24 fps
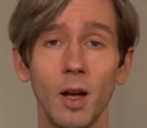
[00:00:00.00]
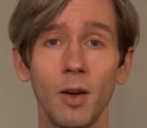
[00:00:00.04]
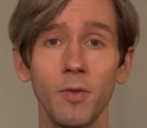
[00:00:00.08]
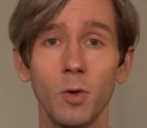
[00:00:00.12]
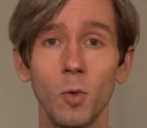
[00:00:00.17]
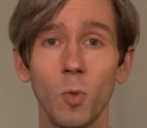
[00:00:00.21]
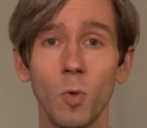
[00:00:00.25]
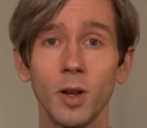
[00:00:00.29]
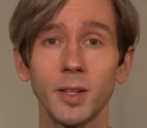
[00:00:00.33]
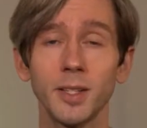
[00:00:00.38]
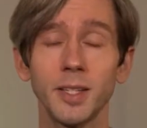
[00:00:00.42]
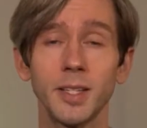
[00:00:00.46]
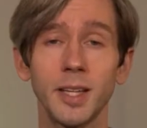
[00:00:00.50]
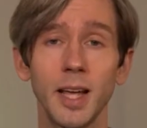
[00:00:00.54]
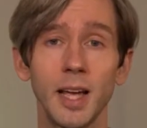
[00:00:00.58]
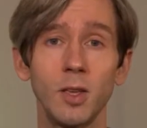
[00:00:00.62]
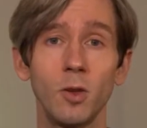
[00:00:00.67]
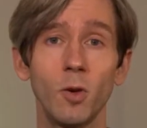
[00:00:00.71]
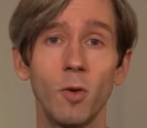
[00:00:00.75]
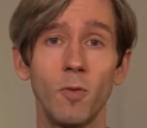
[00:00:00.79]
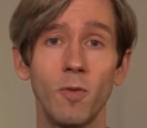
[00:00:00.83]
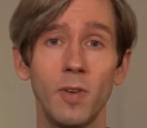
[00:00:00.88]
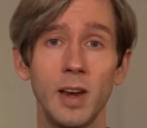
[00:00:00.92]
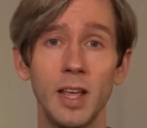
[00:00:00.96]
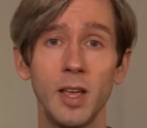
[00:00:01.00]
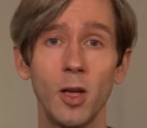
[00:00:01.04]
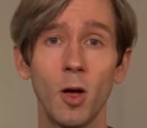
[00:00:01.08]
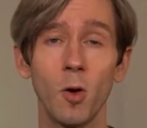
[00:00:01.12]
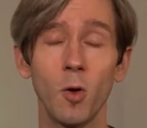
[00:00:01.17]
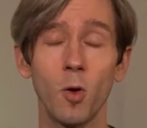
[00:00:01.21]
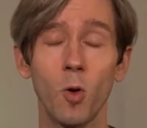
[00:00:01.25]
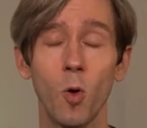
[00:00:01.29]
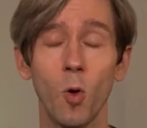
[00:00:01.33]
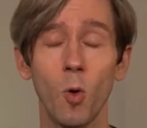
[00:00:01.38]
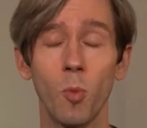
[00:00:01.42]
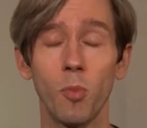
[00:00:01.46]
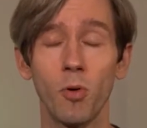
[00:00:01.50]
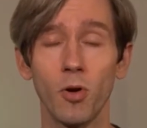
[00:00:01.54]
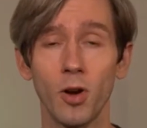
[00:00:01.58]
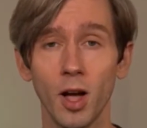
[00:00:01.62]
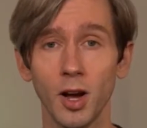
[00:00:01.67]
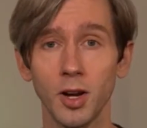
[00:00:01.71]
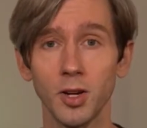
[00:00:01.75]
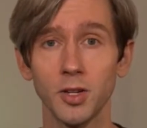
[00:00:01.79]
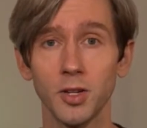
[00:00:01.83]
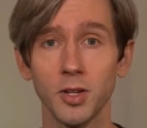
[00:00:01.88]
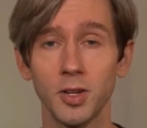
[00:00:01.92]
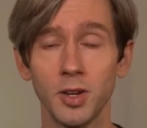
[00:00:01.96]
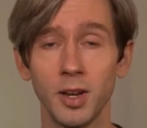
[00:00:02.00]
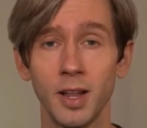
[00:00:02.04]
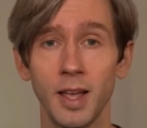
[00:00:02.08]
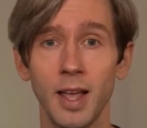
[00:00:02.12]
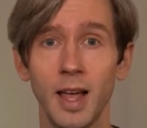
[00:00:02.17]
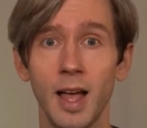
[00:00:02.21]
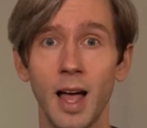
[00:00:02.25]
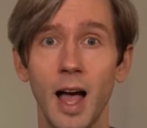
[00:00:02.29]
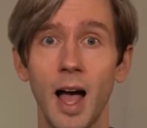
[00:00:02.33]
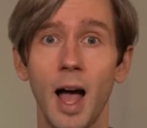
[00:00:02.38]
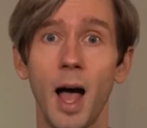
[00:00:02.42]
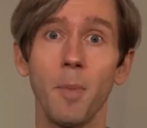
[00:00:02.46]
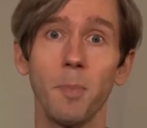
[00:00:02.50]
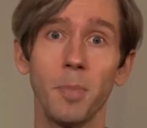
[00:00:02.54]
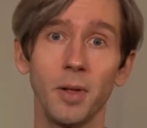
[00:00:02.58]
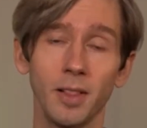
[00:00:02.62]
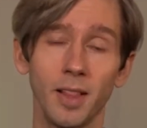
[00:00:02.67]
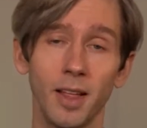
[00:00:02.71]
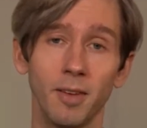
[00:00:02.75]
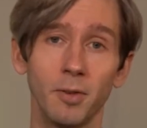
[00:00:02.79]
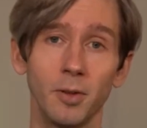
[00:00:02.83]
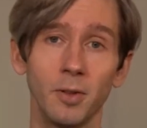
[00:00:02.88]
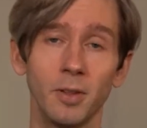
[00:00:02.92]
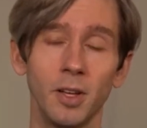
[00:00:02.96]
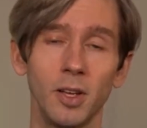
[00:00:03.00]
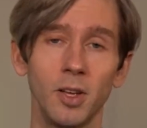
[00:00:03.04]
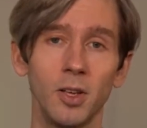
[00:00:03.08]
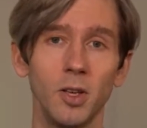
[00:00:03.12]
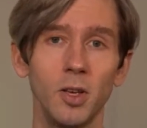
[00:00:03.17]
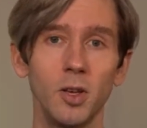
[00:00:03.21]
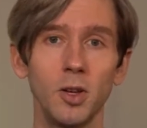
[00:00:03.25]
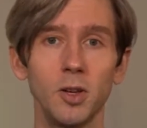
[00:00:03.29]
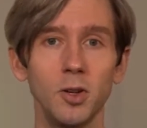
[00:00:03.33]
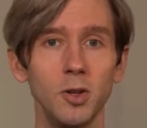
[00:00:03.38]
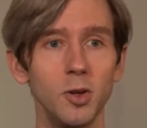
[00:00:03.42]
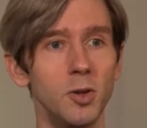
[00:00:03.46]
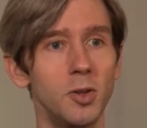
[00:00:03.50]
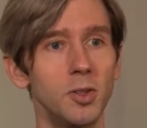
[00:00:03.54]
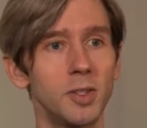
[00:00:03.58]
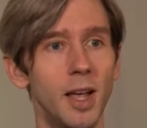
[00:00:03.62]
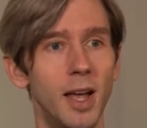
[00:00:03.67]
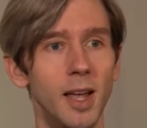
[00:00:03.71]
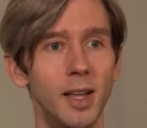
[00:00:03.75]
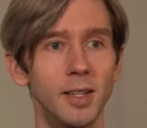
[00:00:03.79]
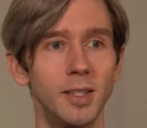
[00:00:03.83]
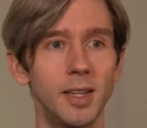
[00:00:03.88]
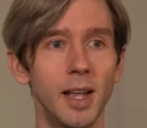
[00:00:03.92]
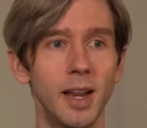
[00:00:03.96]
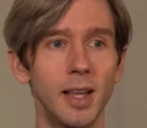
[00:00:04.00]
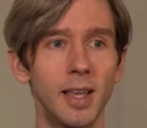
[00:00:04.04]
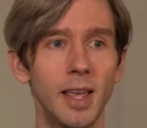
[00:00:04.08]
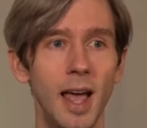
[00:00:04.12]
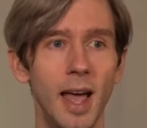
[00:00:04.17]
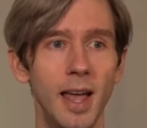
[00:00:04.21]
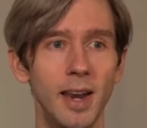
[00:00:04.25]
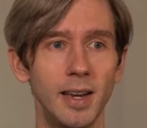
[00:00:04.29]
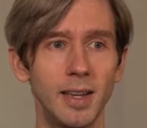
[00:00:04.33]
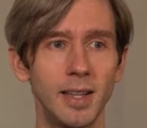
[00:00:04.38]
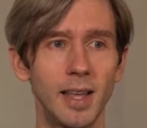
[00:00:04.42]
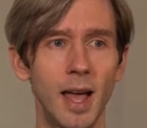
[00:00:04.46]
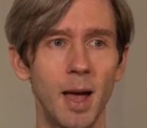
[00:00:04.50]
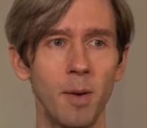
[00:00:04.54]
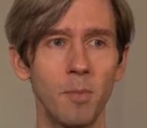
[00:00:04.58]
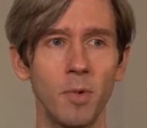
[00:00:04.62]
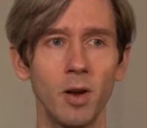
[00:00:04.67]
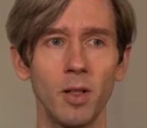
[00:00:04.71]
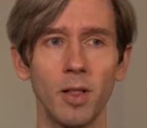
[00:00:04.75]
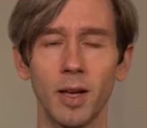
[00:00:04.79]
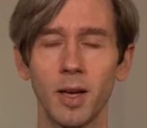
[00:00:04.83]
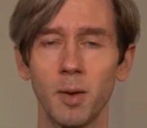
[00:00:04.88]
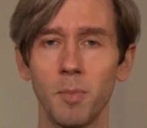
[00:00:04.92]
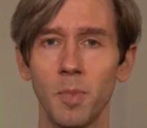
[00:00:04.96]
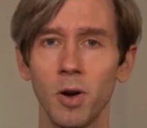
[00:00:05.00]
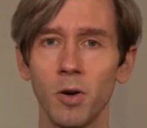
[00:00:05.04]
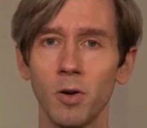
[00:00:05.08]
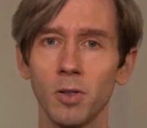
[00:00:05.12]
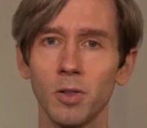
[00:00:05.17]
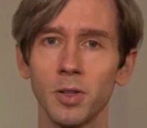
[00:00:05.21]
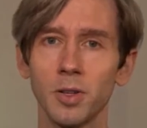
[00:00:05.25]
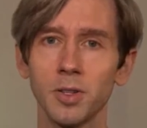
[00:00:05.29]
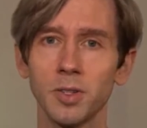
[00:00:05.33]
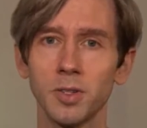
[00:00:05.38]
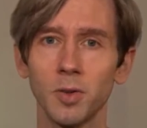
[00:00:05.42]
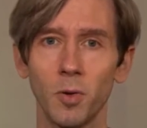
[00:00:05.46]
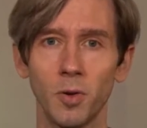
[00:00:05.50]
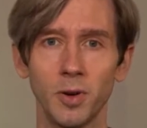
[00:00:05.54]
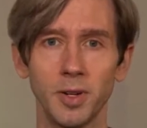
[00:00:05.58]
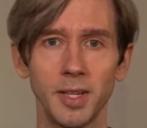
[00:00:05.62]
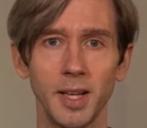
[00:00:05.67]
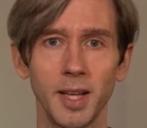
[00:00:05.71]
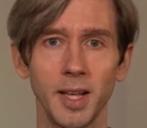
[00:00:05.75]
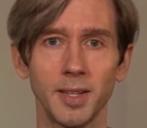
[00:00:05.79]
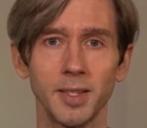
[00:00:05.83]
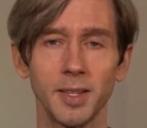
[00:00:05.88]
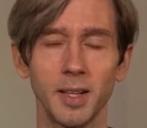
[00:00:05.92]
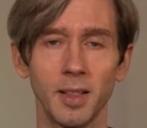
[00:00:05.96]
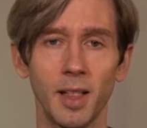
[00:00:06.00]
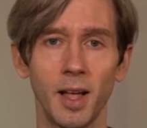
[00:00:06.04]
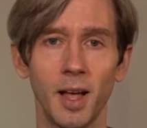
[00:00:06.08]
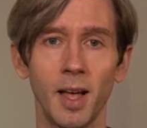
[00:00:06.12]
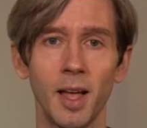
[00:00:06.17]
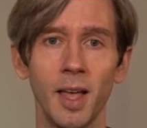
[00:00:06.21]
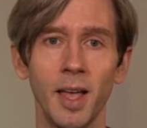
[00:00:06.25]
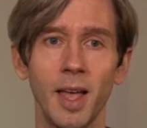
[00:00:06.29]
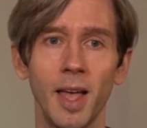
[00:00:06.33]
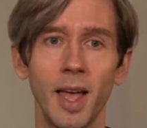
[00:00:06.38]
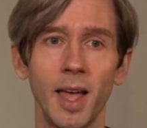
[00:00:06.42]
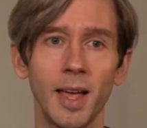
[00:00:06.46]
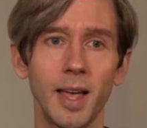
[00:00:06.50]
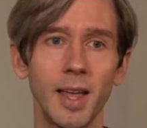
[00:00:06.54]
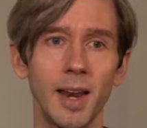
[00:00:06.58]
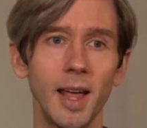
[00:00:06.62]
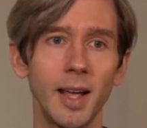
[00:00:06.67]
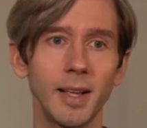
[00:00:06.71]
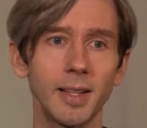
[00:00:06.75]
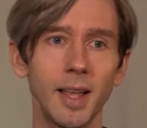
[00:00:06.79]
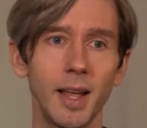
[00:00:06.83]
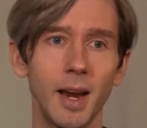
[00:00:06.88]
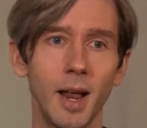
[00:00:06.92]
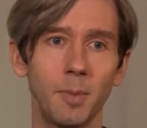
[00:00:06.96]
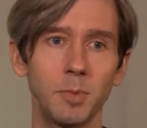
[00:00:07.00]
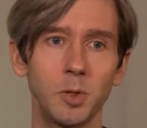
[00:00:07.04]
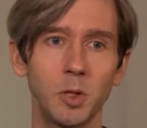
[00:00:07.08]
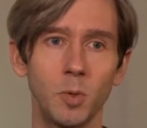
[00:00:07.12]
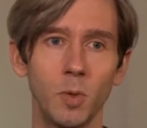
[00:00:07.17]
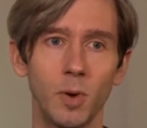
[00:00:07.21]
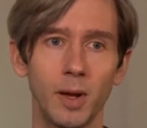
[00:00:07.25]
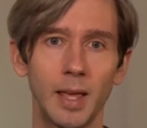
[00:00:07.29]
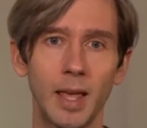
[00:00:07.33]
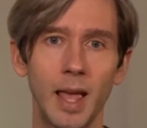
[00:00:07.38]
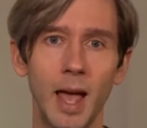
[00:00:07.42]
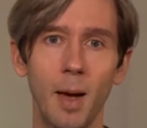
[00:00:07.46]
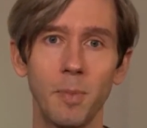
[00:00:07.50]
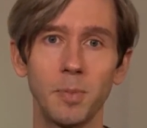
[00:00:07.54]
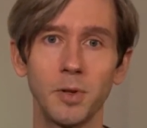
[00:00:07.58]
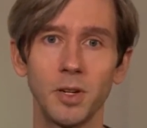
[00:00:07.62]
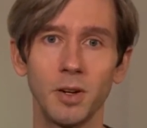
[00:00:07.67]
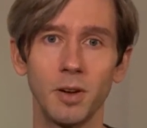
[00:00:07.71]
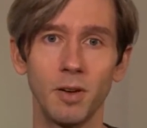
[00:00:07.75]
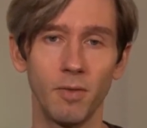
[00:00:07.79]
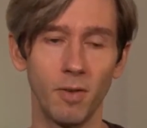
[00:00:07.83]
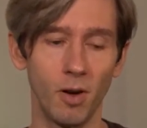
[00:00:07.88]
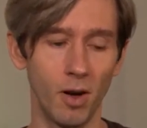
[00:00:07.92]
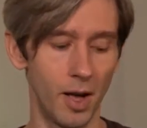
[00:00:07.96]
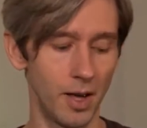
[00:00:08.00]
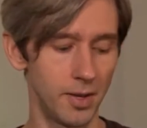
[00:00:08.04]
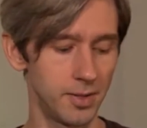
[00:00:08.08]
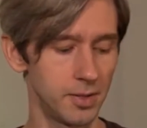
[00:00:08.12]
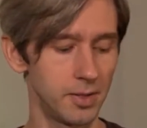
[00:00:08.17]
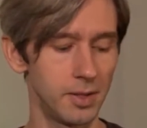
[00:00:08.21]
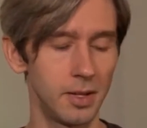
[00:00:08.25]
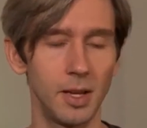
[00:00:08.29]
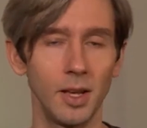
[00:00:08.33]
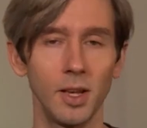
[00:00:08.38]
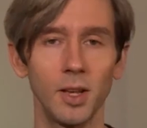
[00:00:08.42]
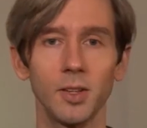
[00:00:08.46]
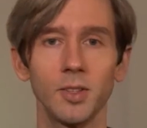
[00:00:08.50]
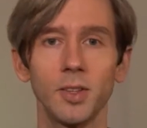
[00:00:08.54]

Now, if you wanted to take your video call production up a level, you could use a dedicated camera like a mirrorless or a DSLR and connect that up to a capture device.